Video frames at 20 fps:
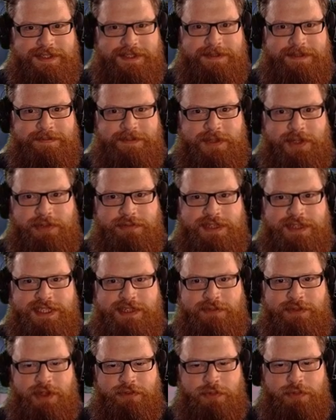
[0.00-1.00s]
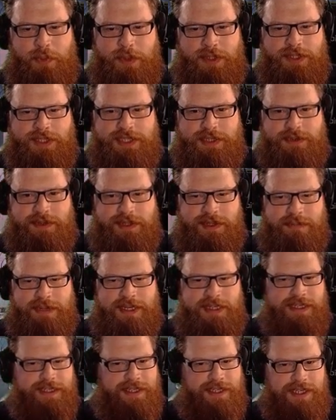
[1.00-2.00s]
The only reason I've got for wanting to do it at the
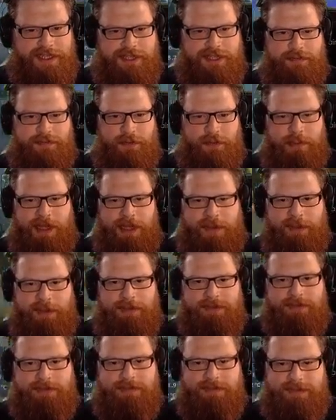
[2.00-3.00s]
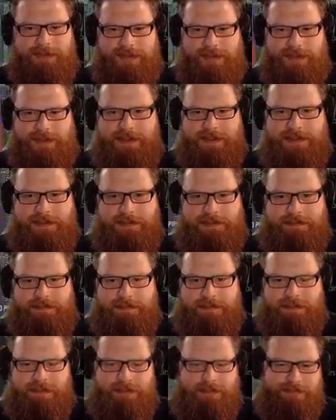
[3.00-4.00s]
minute is power.
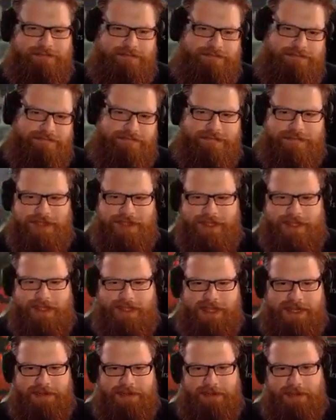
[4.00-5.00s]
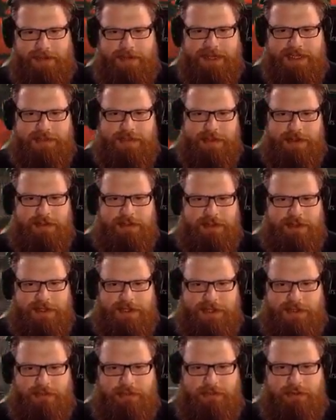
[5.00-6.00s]
But I kind of want to mess about with other
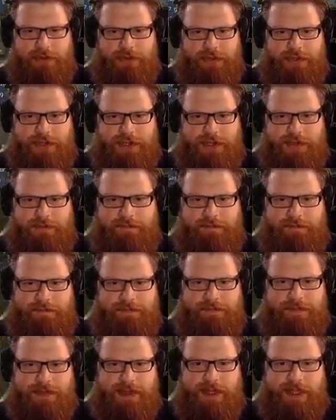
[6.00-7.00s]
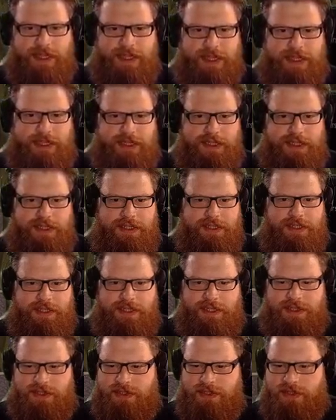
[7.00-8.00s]
stuff first.
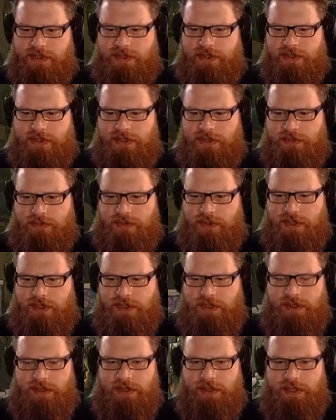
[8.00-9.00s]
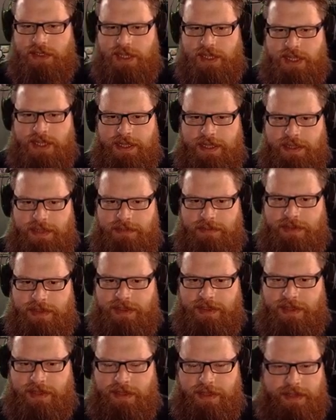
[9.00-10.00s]
So then, let me
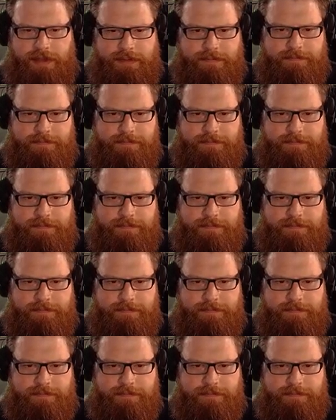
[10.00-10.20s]
think.